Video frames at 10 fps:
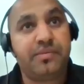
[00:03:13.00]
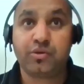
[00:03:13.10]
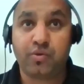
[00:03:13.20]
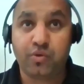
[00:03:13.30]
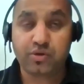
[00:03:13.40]

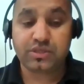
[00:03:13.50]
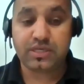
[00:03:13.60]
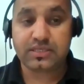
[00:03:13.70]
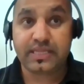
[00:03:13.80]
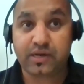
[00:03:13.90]
the
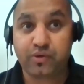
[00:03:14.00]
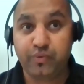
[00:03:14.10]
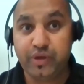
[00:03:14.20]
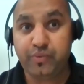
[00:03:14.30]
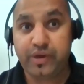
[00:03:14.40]
courses that
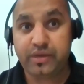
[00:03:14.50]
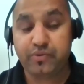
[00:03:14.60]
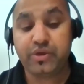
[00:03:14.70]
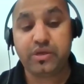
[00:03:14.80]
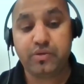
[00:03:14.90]
we
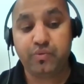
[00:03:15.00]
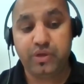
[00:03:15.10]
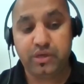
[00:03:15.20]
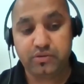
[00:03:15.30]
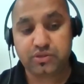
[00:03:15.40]

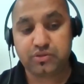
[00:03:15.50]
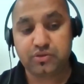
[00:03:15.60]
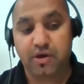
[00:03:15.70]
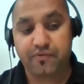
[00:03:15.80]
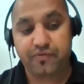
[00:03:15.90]
used to
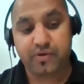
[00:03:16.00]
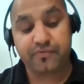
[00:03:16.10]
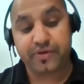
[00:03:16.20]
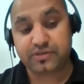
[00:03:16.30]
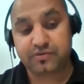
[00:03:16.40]
offer
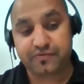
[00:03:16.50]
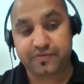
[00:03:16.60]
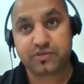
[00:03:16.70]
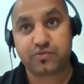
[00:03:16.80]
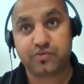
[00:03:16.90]

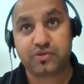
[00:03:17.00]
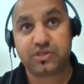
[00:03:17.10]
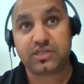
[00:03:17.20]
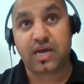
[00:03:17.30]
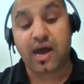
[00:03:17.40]
face-to-face
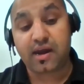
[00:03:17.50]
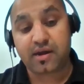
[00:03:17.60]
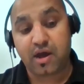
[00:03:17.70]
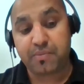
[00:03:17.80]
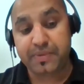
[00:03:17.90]
courses are
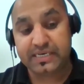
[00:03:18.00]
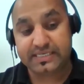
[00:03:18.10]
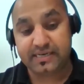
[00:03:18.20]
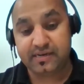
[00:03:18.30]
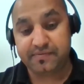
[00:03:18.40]
now being
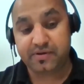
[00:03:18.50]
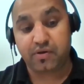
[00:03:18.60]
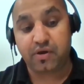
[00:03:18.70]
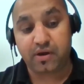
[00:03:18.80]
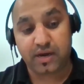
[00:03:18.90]
delivered
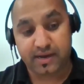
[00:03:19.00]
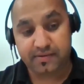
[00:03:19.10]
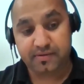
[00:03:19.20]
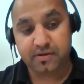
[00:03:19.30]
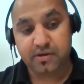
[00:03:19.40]

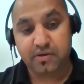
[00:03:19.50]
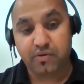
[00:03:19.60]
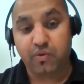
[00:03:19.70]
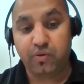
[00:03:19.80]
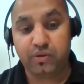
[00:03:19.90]
online.
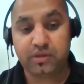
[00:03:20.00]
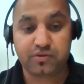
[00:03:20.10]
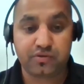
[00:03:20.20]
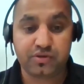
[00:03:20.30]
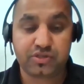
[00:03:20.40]
All the
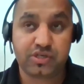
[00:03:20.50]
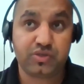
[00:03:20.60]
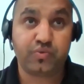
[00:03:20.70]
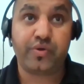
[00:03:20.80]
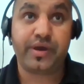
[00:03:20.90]
courses
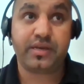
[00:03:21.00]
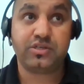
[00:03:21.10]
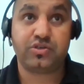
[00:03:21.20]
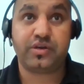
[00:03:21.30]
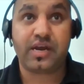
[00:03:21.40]
where the
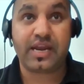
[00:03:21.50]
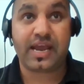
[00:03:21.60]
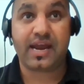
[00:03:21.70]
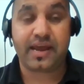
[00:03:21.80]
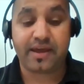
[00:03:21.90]
student
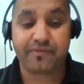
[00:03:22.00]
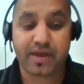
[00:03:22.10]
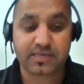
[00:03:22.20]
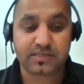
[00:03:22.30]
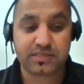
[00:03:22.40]
can have
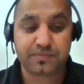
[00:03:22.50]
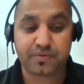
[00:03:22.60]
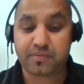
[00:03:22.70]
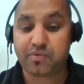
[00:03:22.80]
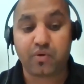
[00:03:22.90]
access
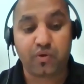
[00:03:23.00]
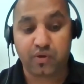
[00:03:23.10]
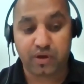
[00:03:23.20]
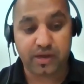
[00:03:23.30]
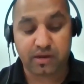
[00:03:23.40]
from
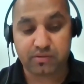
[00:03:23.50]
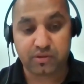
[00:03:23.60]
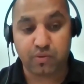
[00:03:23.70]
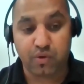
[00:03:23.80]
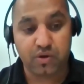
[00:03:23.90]
all around the
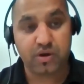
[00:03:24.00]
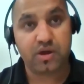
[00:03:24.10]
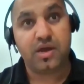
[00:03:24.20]
world,